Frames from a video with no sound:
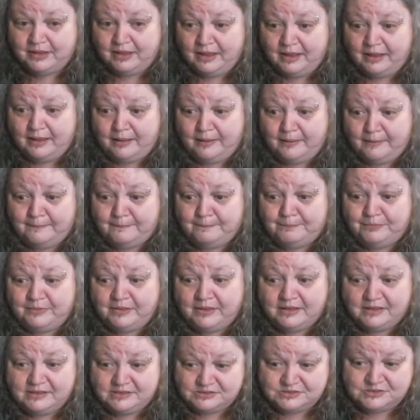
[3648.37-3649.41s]

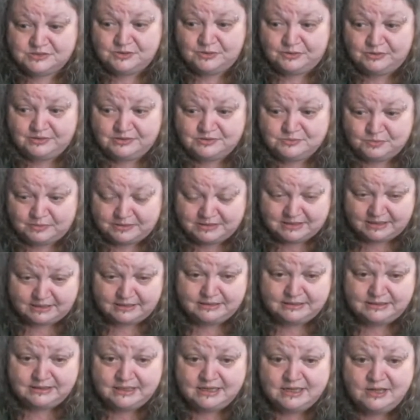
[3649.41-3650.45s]
as soon as we're
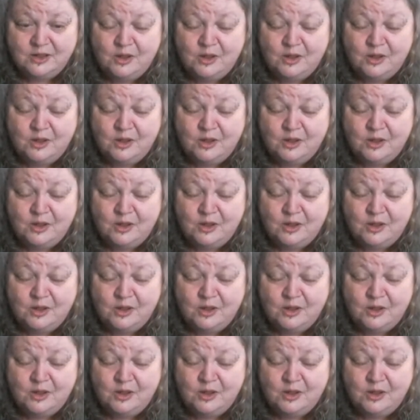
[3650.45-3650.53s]
done.